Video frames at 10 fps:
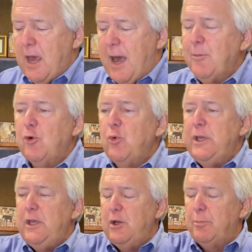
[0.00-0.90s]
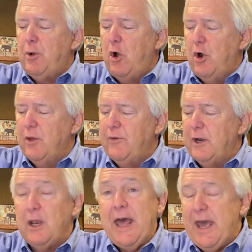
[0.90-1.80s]
I'm going to read a part of it
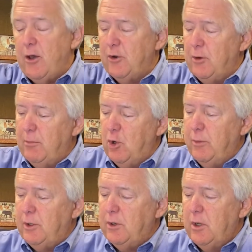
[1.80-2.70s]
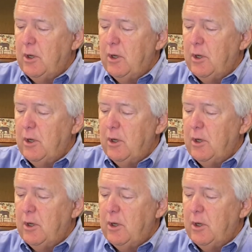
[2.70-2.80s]
aloud in a moment